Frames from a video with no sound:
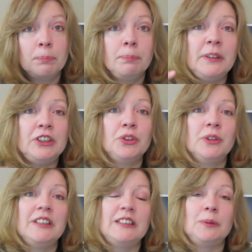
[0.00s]
Be
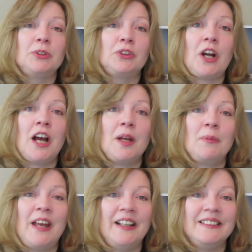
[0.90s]
sure to subscribe
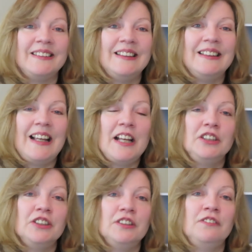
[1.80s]
and
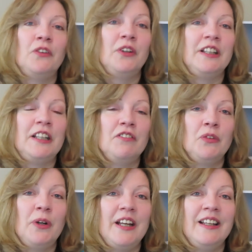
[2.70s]
enter for the
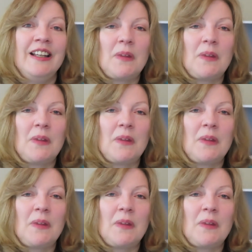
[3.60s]
giveaway,